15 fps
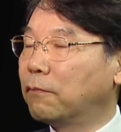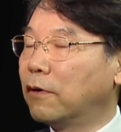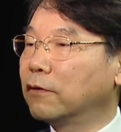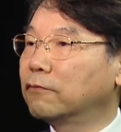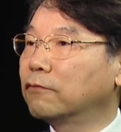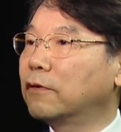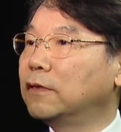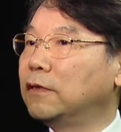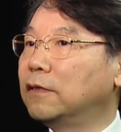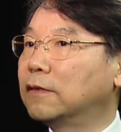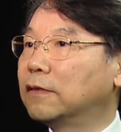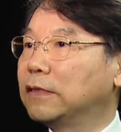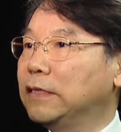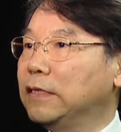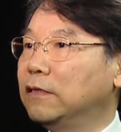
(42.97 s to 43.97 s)
First one
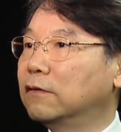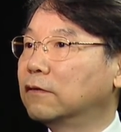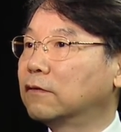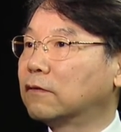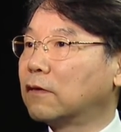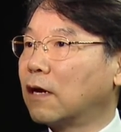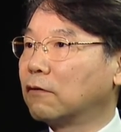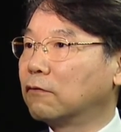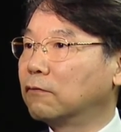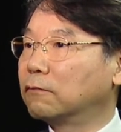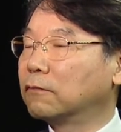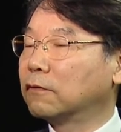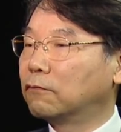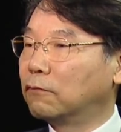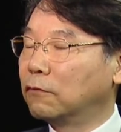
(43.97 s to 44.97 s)
is lead study
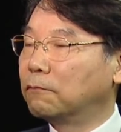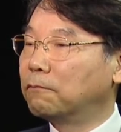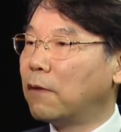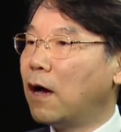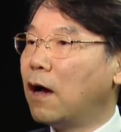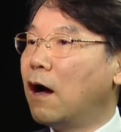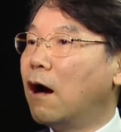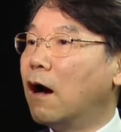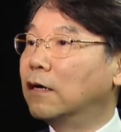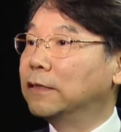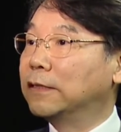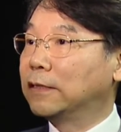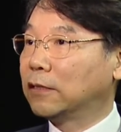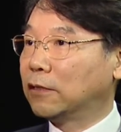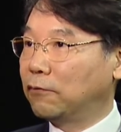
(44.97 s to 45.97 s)
group on
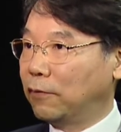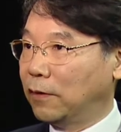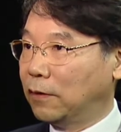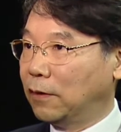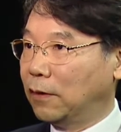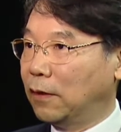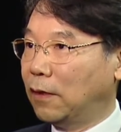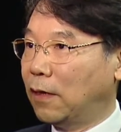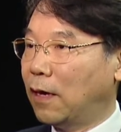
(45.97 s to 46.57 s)
security,